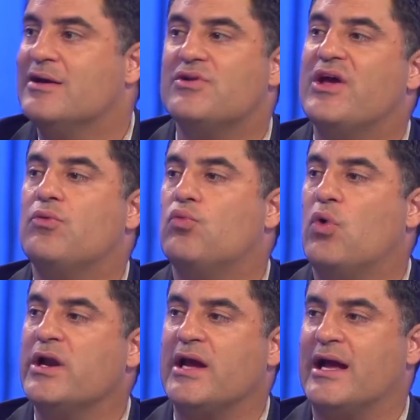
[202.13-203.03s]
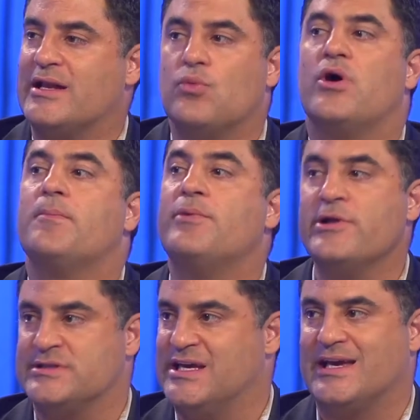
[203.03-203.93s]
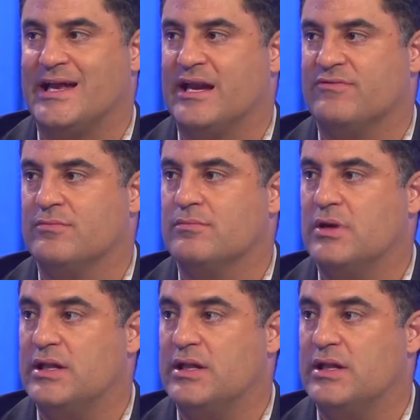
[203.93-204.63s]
They, one guy didn't want a bullet taken out of him,